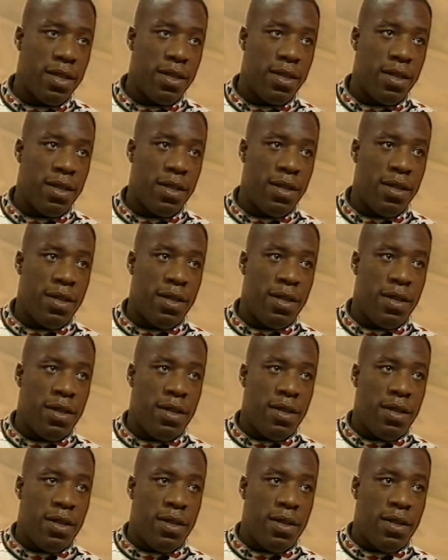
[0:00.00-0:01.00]
five in the,
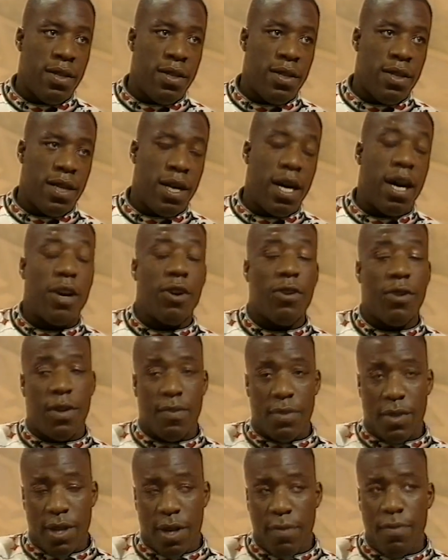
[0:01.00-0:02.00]
in the rating? Got
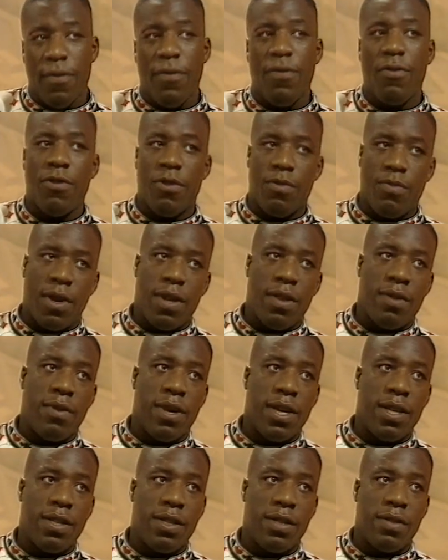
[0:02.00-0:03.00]
up to number four in one of the
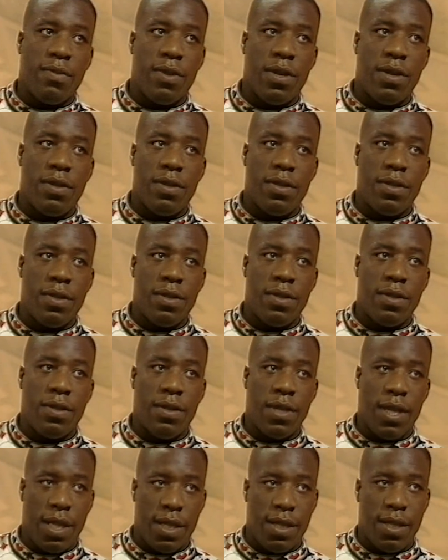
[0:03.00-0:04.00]
ratings as well. Brilliant.
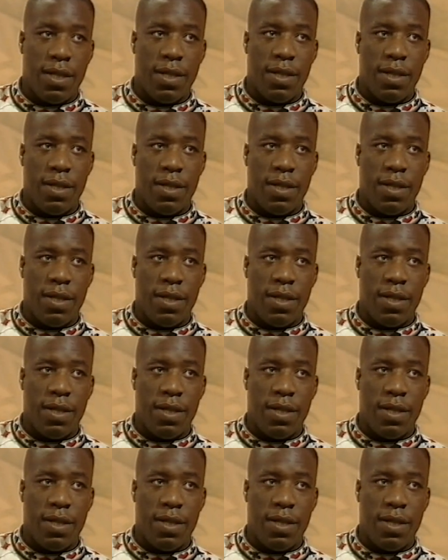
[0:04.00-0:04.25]
Yes.